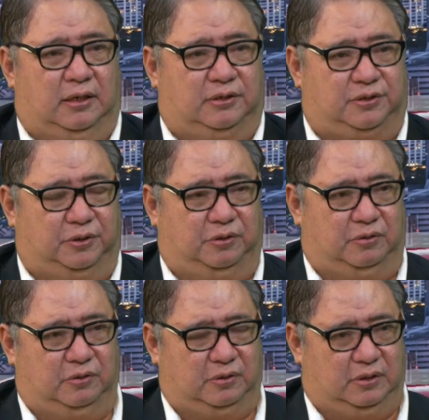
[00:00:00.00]
So,
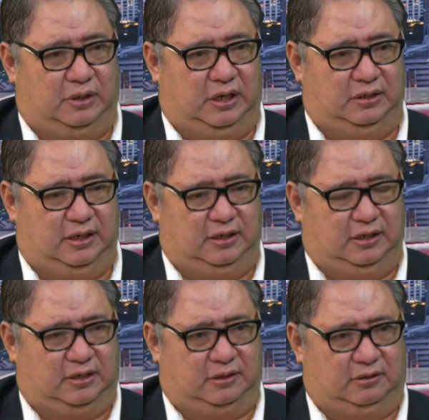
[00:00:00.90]
and then I
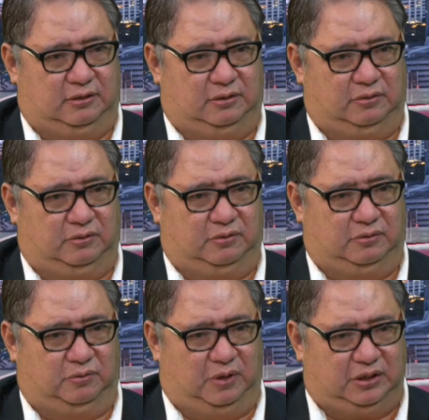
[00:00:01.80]
said,
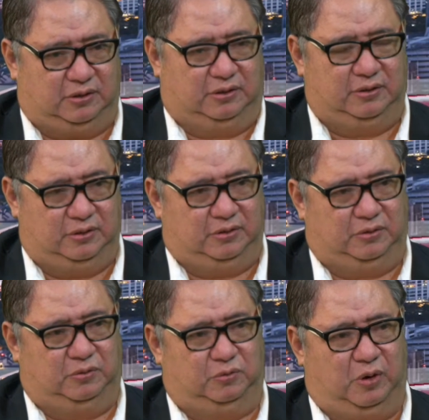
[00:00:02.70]
what
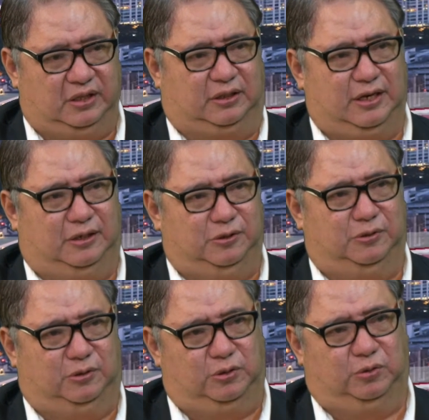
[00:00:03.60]
can you
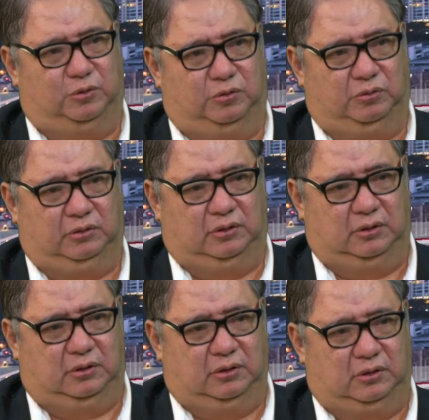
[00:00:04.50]
do
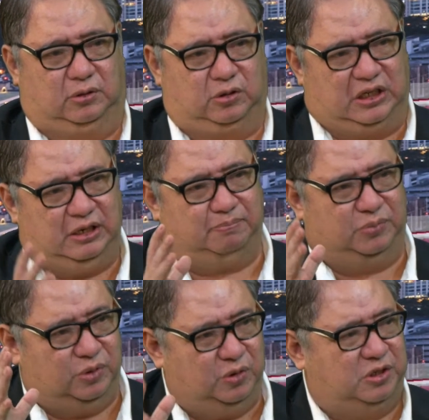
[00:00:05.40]
to keep
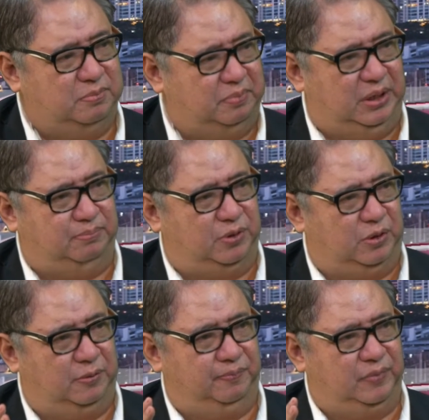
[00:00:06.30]
those people